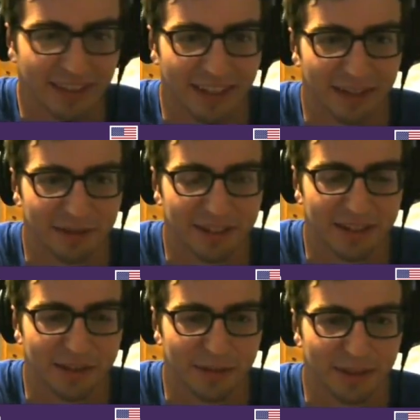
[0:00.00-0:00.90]
Yeah, that was like
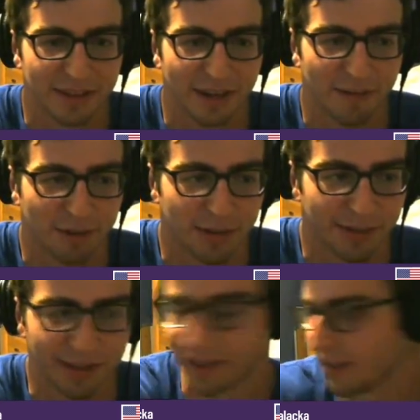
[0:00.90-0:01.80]
2 minutes off
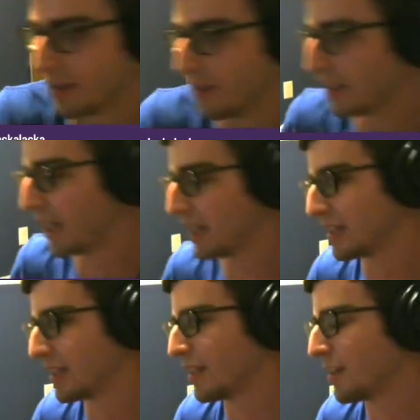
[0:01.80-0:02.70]
PB. Like I'd
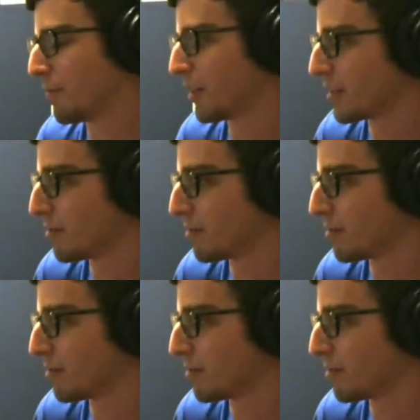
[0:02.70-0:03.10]
say like the biggest